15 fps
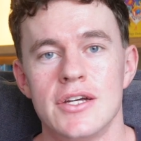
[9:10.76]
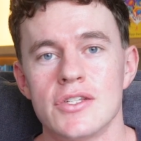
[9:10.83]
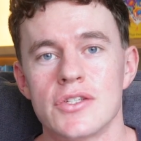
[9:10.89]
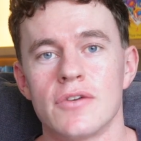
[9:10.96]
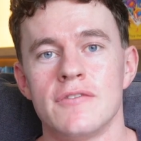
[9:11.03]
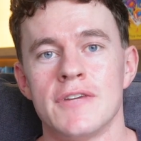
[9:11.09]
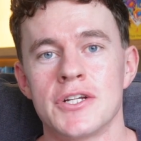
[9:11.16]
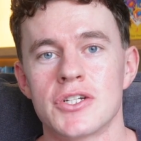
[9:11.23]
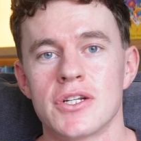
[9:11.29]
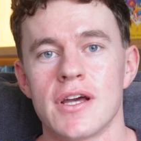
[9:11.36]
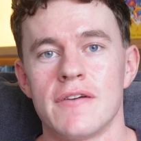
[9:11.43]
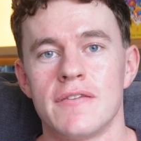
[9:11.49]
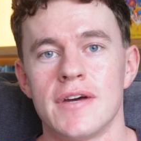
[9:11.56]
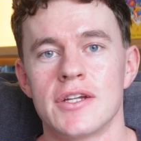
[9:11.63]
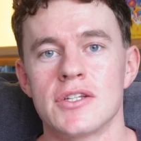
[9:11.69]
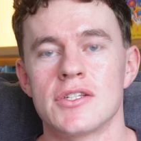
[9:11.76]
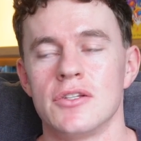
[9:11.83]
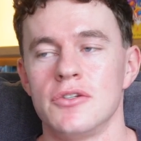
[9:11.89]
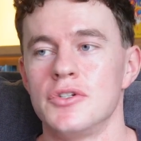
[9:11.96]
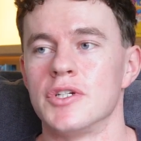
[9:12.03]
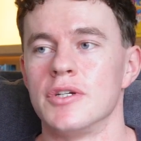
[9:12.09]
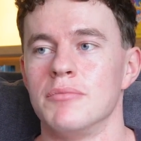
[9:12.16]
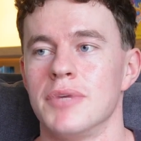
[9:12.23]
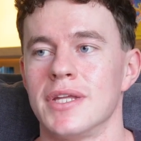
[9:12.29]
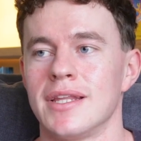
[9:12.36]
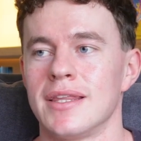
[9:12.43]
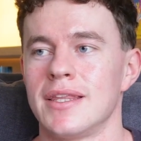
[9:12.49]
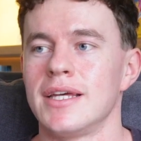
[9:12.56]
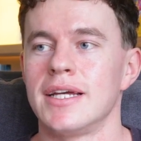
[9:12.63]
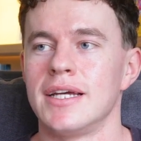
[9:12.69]
So eventually I found a solution, but the
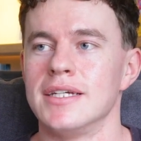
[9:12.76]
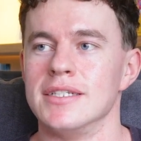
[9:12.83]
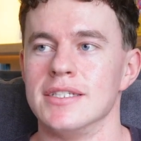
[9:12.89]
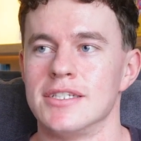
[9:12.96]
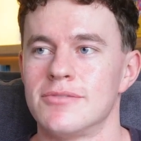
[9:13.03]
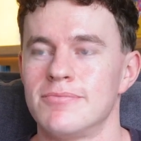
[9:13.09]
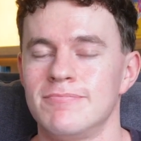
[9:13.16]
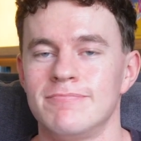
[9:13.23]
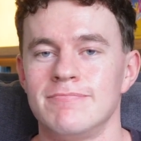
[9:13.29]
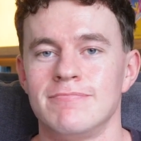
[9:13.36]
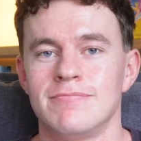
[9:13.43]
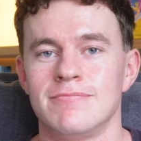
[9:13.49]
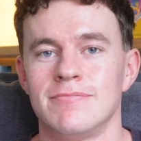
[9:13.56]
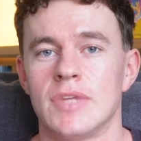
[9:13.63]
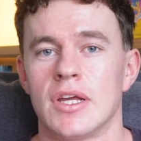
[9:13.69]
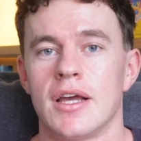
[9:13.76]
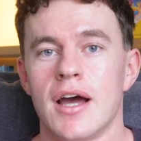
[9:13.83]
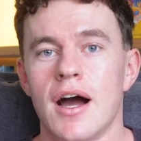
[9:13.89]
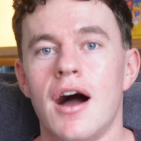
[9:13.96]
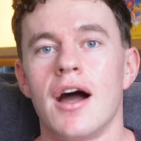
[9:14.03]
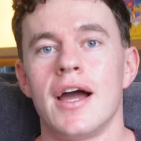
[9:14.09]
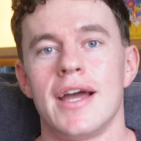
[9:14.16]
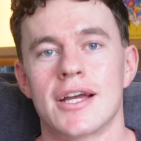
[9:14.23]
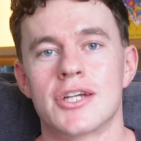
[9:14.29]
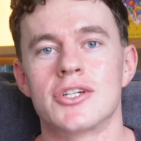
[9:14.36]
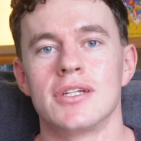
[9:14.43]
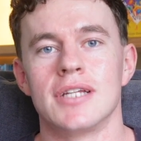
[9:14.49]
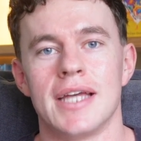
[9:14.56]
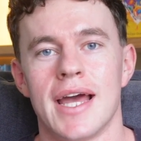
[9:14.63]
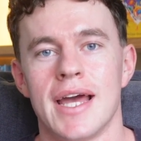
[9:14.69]
thing is, I
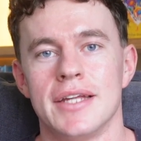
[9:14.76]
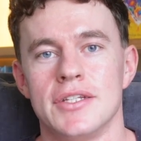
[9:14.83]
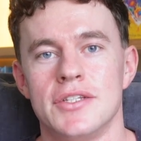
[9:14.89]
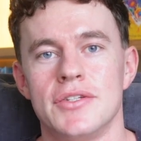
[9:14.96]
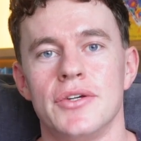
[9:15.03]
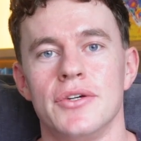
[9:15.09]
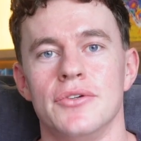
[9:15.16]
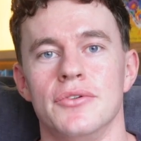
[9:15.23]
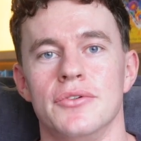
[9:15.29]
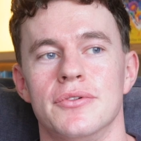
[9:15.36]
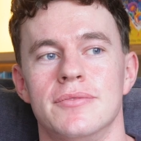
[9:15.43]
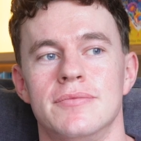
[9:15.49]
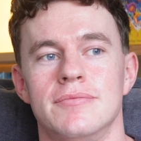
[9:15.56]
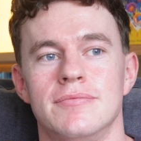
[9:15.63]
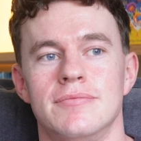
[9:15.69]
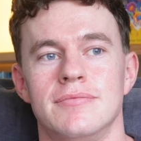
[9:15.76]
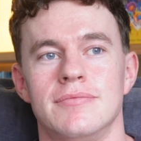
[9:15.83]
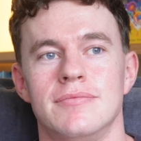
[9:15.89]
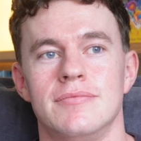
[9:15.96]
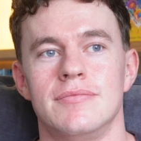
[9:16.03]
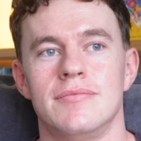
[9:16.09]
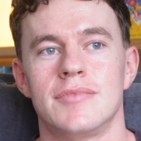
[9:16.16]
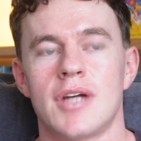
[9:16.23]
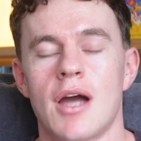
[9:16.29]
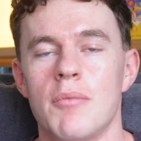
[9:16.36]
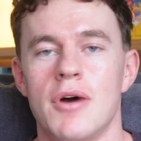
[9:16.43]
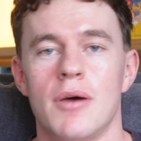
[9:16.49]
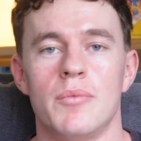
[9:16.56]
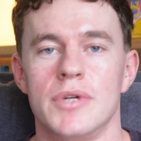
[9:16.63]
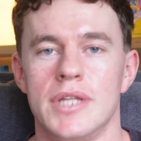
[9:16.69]
actually had to
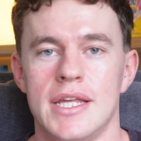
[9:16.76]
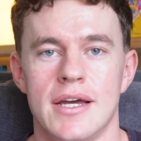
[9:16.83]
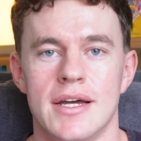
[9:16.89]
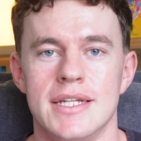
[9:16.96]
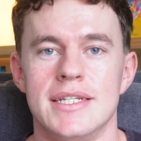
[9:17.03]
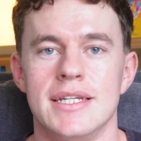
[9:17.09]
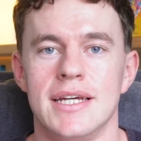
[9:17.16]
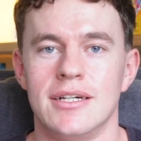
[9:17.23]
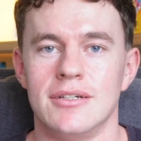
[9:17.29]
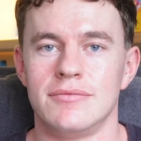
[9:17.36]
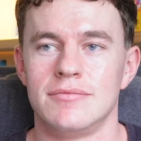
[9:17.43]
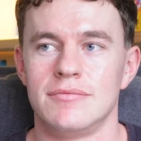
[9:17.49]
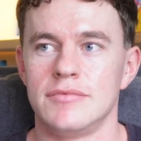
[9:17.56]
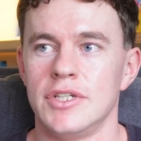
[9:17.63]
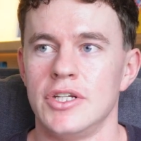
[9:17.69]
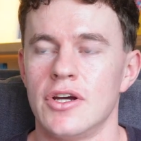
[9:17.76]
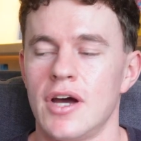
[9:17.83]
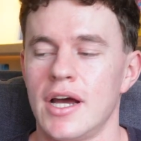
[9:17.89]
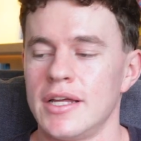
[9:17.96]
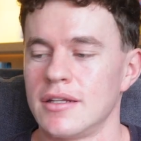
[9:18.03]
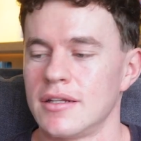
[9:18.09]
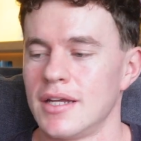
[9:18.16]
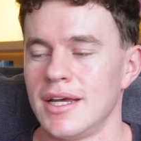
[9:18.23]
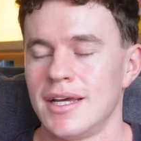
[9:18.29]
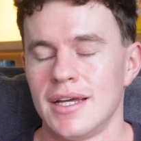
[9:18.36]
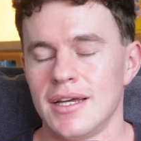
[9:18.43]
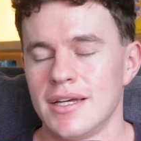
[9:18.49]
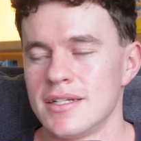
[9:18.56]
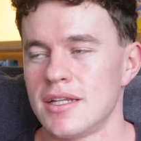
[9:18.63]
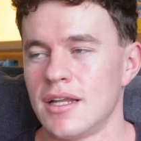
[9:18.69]
come up with the idea. You know,
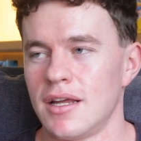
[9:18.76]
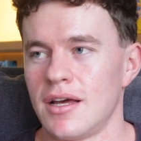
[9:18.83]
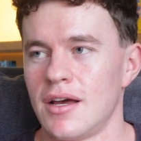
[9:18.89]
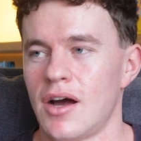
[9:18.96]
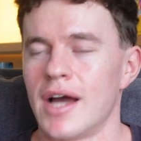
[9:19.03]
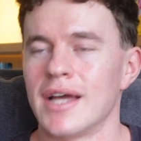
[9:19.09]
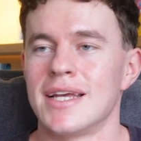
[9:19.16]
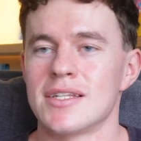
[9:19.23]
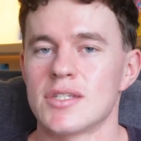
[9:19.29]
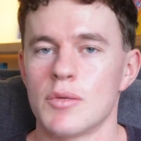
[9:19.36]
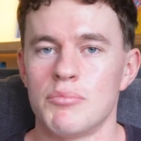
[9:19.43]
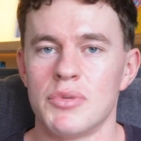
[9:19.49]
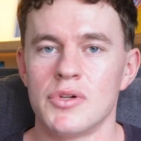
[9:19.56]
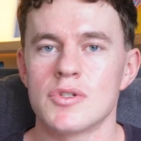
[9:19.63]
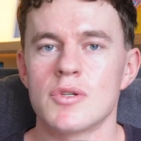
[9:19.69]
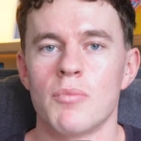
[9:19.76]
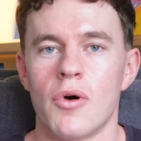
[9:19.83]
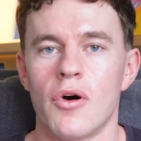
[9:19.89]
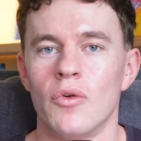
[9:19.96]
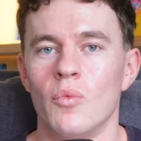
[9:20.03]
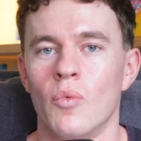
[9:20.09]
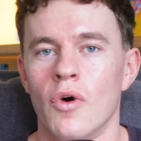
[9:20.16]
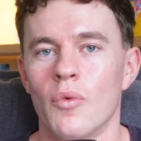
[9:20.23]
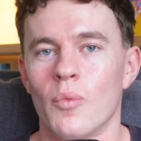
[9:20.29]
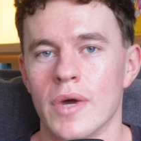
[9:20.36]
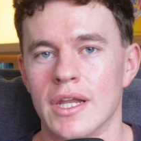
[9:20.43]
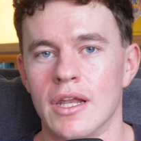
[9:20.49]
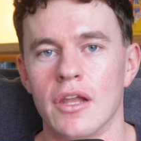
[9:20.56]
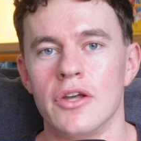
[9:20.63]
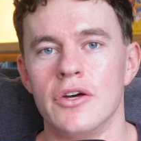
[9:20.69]
I guess it built upon what
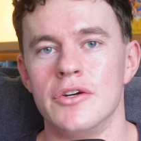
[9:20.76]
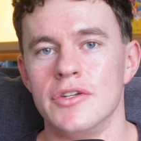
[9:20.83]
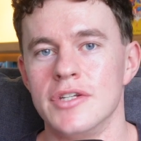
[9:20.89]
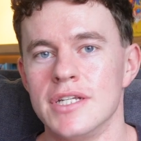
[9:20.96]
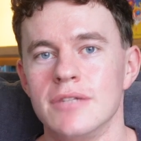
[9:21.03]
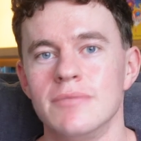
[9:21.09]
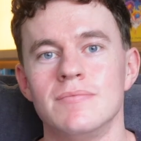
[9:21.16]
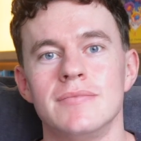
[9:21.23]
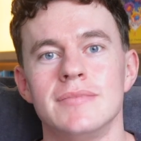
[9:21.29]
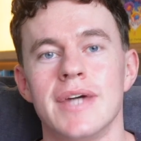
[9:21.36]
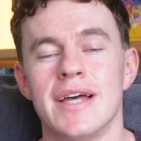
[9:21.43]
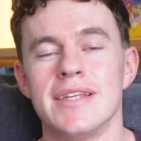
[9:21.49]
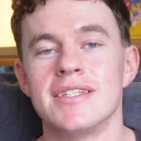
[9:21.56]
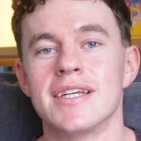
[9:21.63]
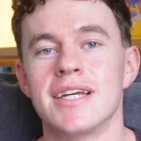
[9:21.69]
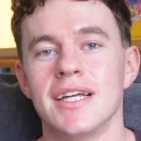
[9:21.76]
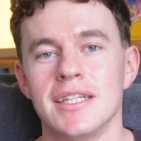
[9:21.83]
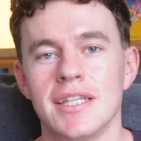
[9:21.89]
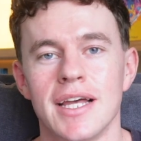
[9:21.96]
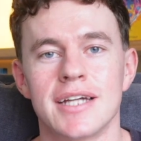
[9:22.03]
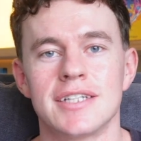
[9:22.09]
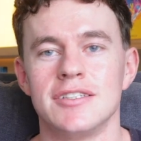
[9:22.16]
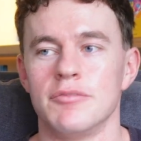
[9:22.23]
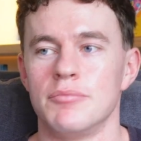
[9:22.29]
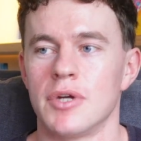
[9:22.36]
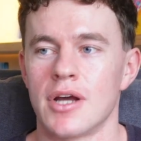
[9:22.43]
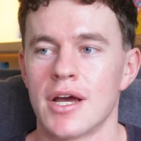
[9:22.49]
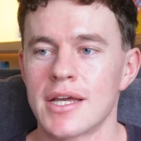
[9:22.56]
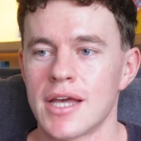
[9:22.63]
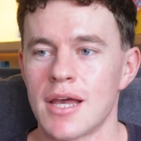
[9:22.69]
we'd learned as a collective,
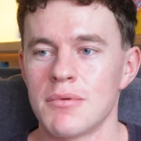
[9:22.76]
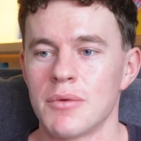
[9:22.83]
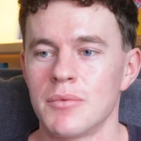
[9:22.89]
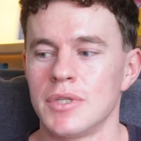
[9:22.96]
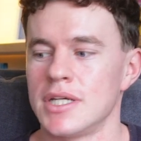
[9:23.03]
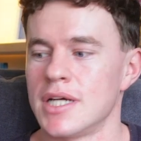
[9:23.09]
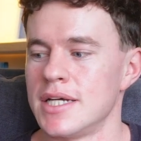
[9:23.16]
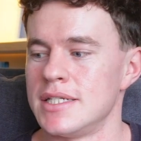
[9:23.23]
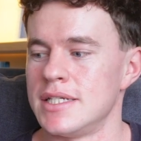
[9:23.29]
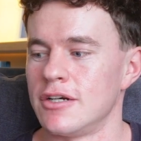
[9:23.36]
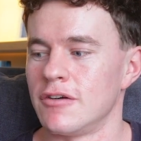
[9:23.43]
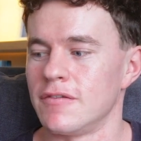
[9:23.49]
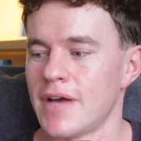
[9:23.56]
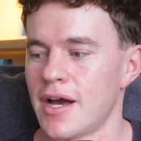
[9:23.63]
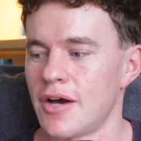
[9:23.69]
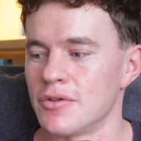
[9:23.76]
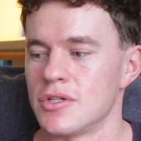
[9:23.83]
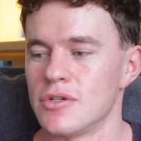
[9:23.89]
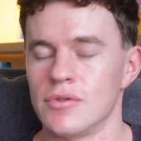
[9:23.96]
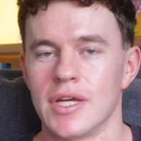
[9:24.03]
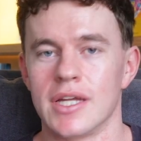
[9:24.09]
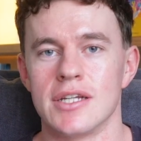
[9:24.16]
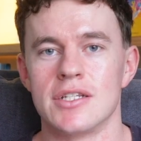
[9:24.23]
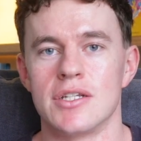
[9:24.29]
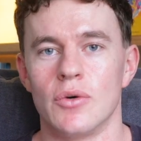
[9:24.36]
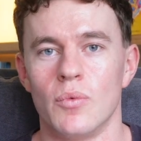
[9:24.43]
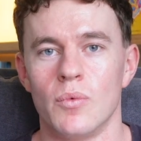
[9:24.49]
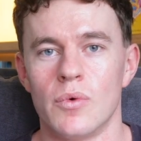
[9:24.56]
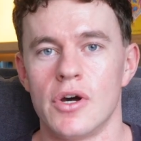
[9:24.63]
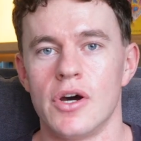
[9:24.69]
but I came up with the idea of how to get it to
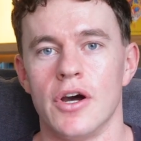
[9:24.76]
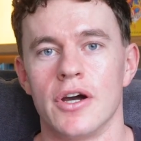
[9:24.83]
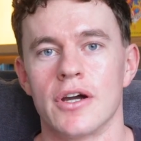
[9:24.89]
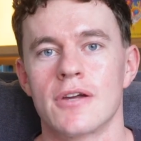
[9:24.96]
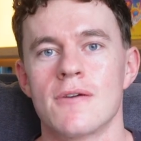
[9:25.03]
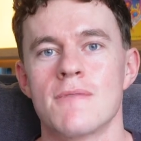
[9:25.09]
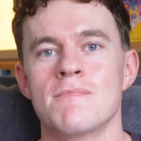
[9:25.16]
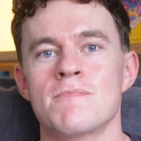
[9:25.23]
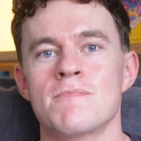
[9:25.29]
work.